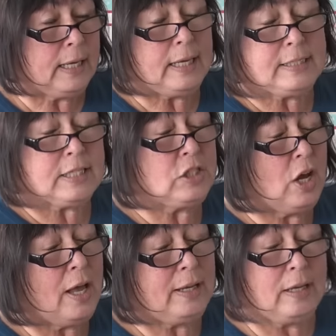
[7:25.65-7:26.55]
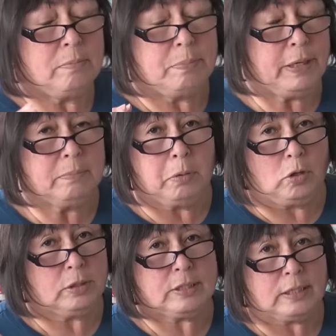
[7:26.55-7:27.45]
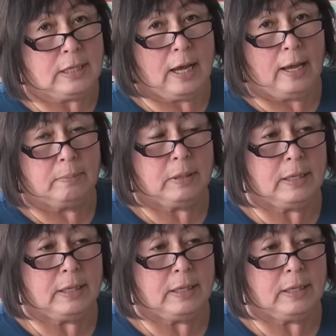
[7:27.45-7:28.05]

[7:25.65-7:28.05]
It's not in big bulks of time.